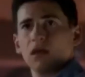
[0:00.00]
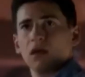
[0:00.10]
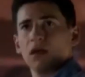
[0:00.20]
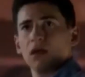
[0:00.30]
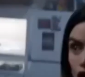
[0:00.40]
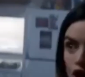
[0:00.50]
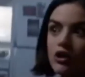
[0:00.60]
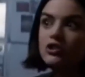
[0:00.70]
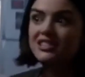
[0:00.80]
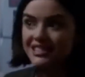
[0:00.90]
that I've
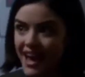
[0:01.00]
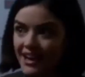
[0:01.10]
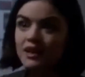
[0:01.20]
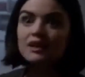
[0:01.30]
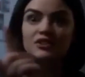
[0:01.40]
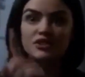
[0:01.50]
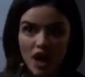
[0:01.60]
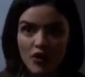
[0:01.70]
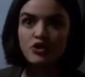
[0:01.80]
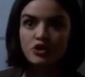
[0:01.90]
I
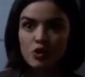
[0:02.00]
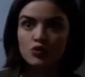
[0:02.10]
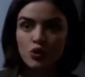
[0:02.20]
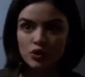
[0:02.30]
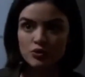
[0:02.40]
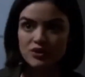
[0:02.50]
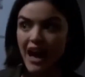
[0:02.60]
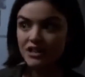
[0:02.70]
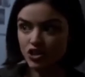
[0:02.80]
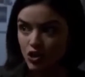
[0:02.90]
saw everything coming, and
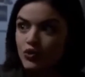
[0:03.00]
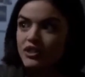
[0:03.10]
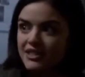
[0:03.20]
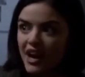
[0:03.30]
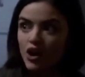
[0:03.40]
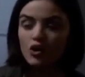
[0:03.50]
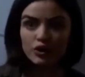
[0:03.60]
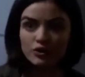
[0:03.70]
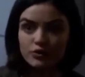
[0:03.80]
you're like, why